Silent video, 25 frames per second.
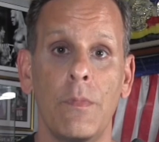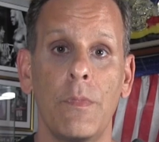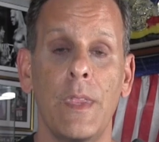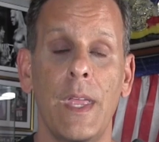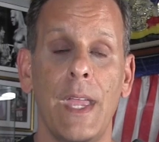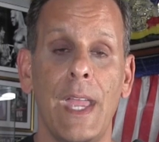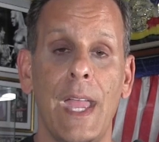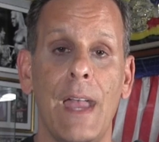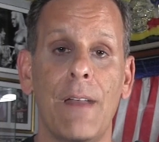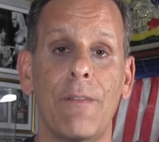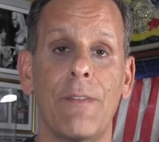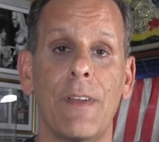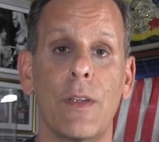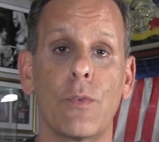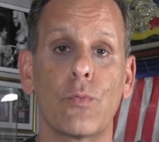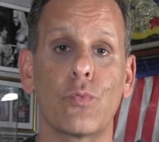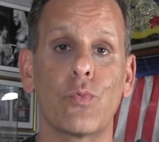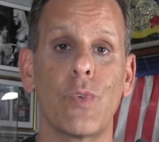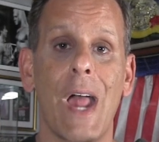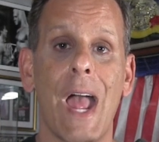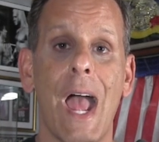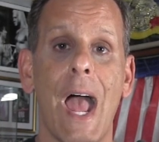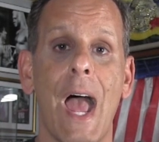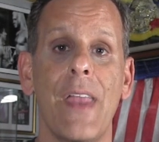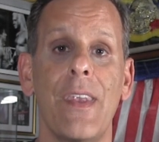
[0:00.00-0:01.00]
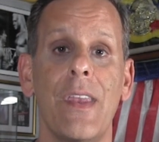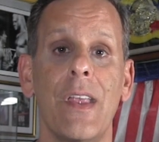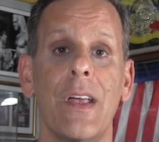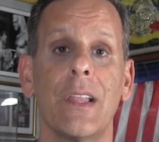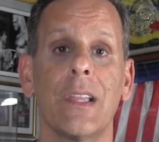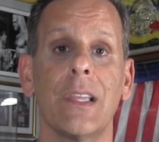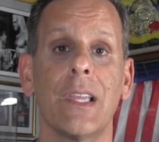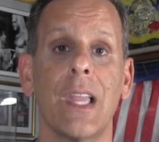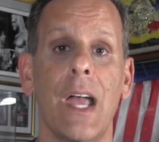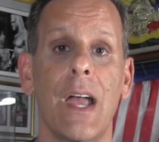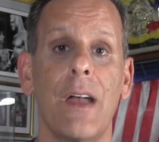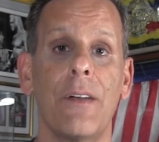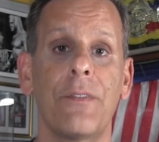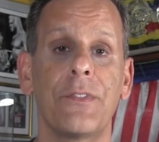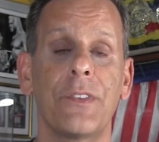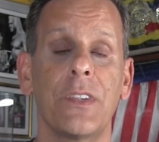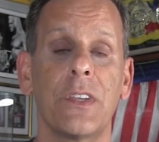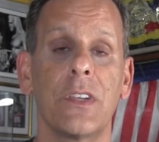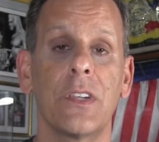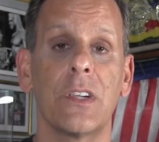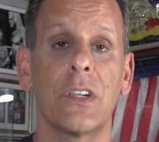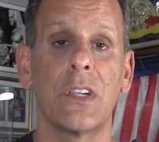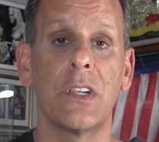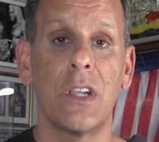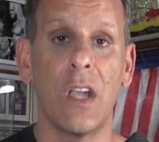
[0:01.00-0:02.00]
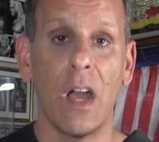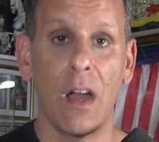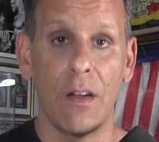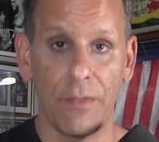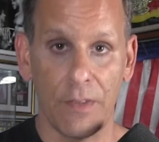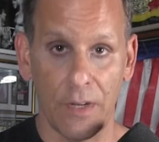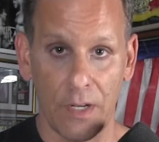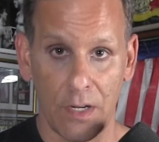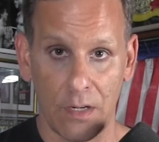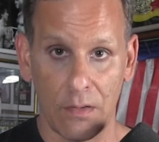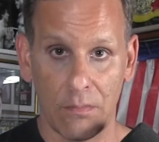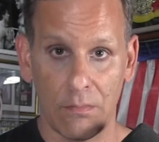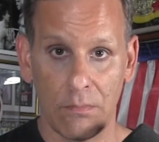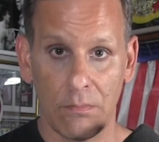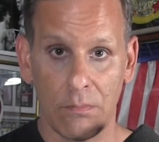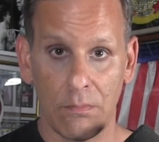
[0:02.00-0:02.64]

they have a rad left governor,